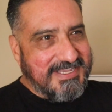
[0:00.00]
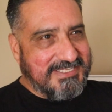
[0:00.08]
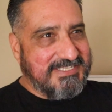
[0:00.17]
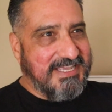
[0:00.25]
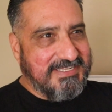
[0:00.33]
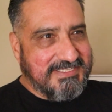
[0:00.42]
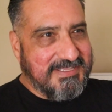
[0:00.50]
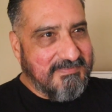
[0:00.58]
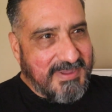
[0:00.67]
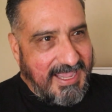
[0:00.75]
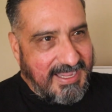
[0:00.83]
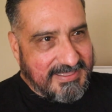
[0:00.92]
cassettes in the
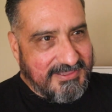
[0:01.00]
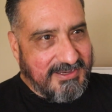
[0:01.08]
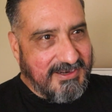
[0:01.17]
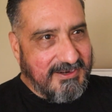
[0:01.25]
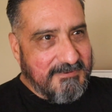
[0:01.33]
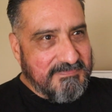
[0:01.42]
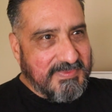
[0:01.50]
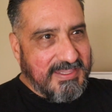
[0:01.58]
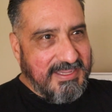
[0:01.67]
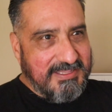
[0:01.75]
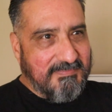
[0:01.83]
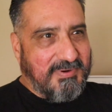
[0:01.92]
back there
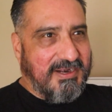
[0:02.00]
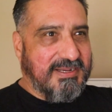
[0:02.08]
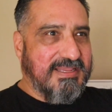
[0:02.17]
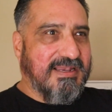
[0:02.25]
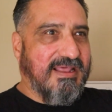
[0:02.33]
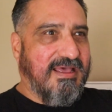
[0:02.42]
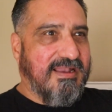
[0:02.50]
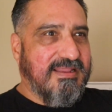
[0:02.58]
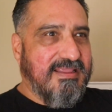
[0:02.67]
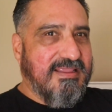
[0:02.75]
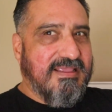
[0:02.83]
in the parking lot,